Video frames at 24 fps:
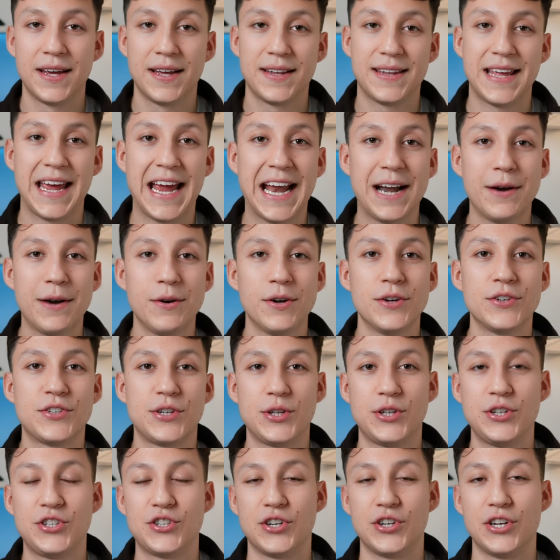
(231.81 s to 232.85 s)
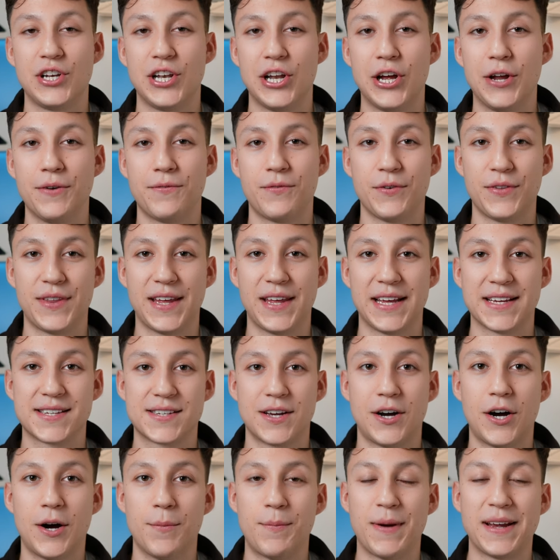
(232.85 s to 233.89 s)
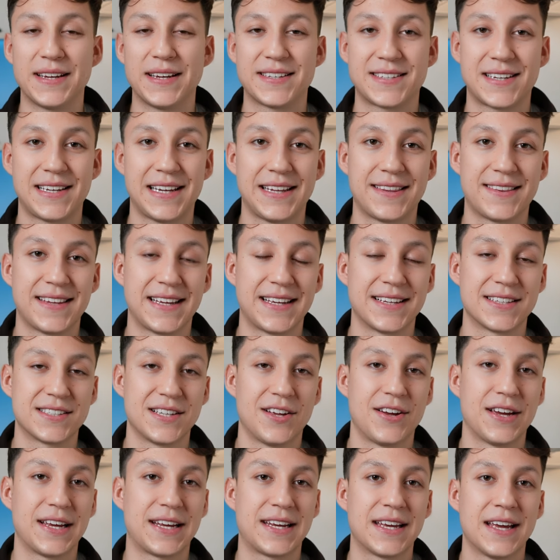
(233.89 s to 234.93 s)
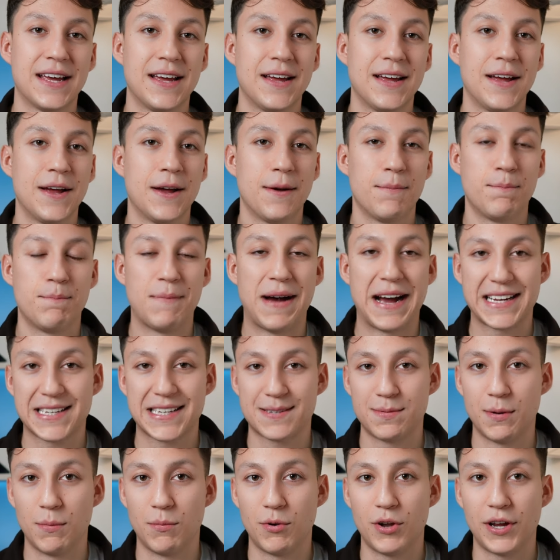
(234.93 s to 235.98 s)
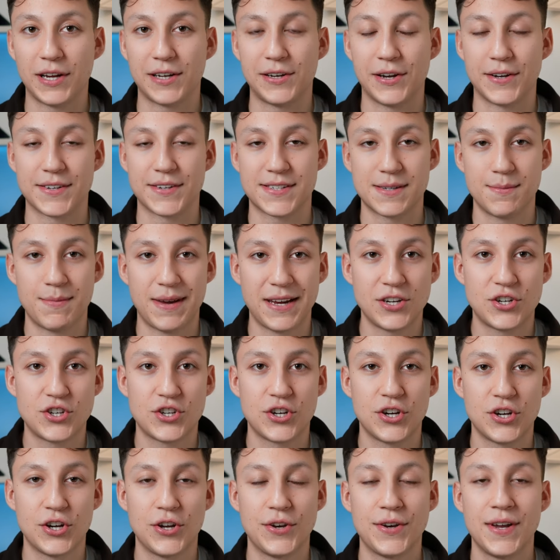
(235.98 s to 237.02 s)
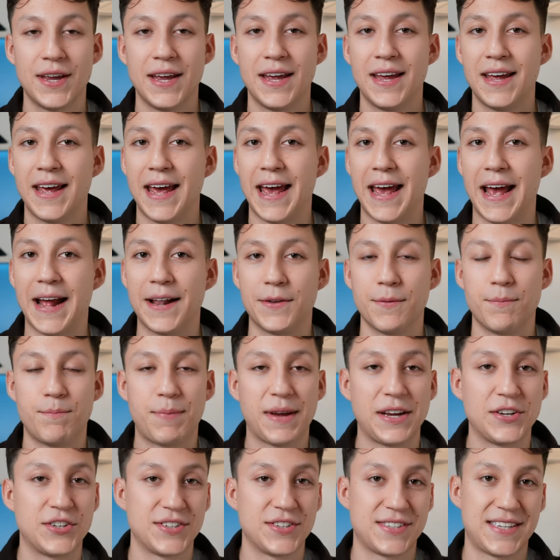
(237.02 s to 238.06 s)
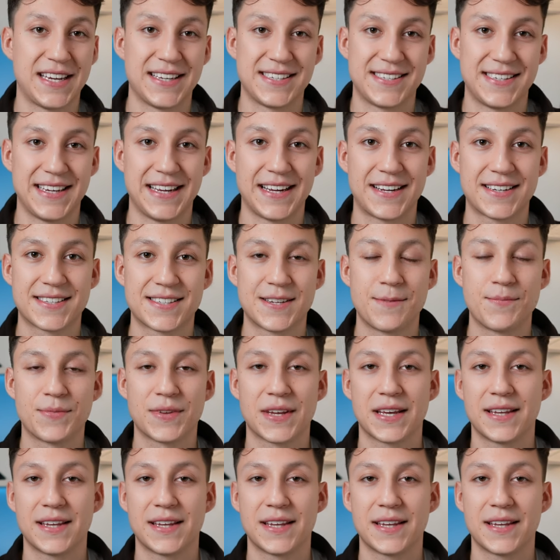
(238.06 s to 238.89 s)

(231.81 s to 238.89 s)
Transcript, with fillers: The areas you should learn for this are basically things like maximum likelihood estimation and Bayesian statistics.